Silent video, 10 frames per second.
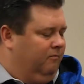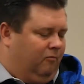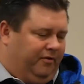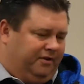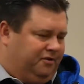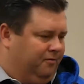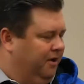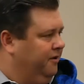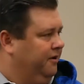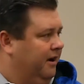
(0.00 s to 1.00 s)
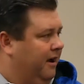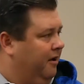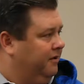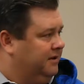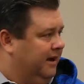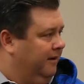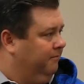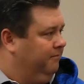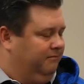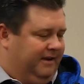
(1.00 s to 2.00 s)
one that you want in your dugout all the
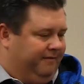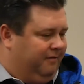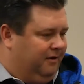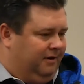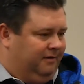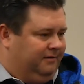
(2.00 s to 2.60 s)
time. Never a